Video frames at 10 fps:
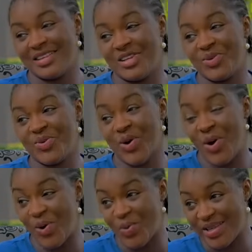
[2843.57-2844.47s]
And you'll
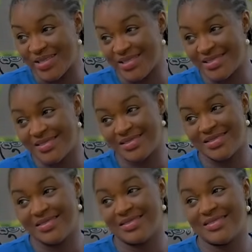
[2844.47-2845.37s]
always
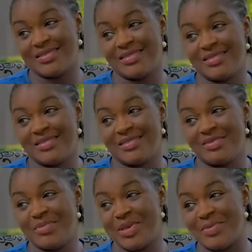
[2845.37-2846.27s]

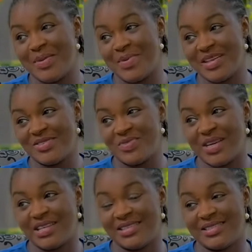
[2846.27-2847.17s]
be my best
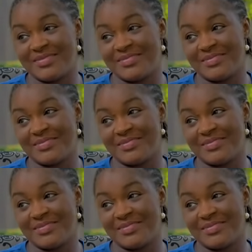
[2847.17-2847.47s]
friend.